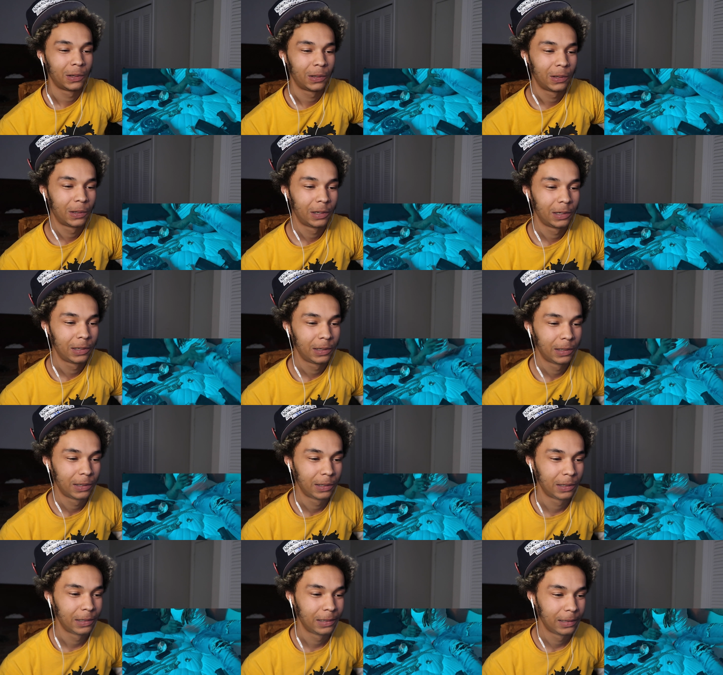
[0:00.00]

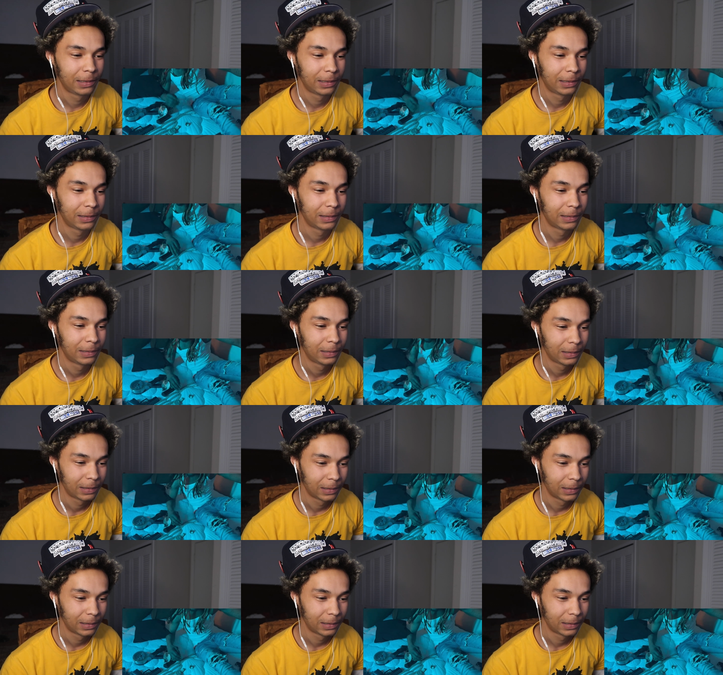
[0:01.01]
Nothing is said.